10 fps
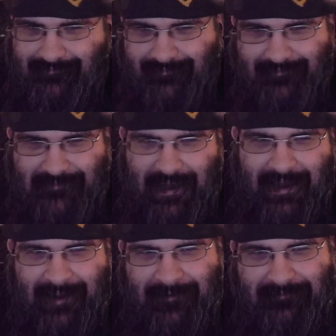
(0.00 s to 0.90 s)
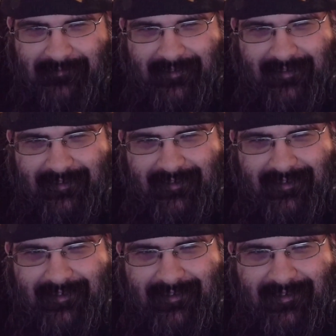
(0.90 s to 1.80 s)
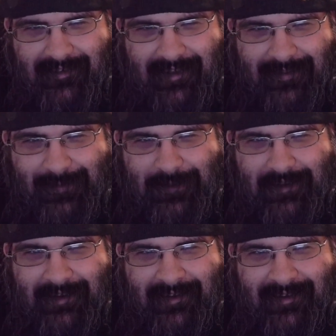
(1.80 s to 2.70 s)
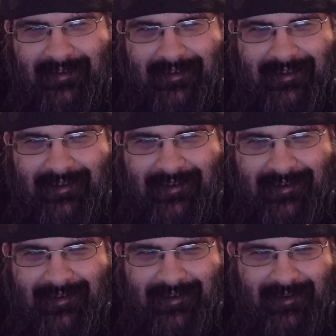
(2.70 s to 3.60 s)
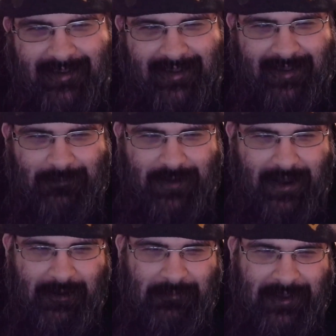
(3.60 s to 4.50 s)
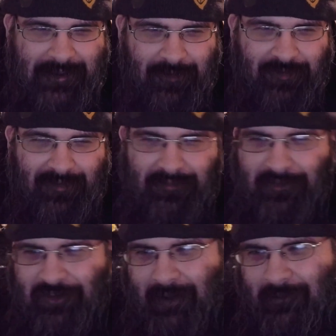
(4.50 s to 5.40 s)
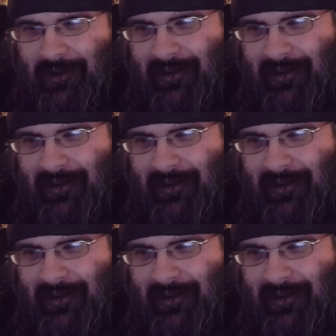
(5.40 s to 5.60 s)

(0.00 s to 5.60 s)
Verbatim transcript: nah, it's uh, probably useful for someone,